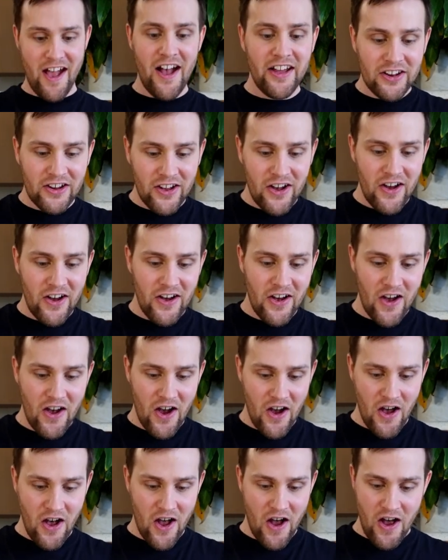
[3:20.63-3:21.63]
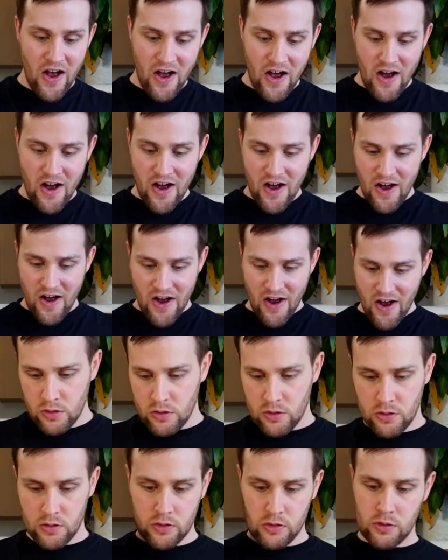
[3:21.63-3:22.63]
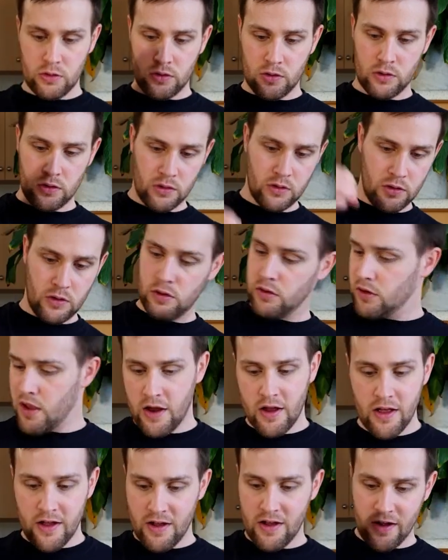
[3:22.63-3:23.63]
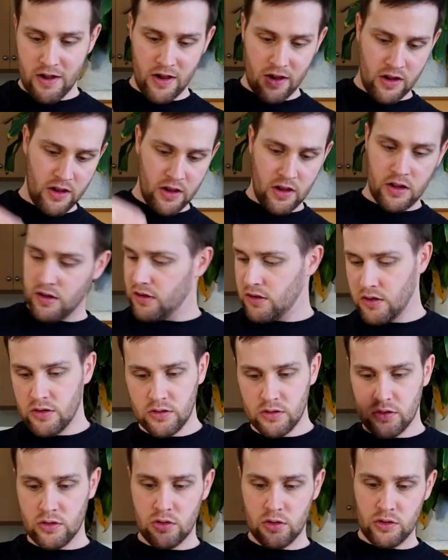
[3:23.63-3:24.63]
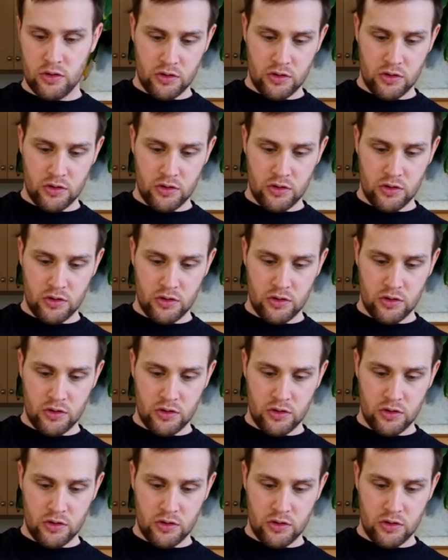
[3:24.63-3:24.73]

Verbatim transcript: Take the plastic wrap off and then flick some water over the surface.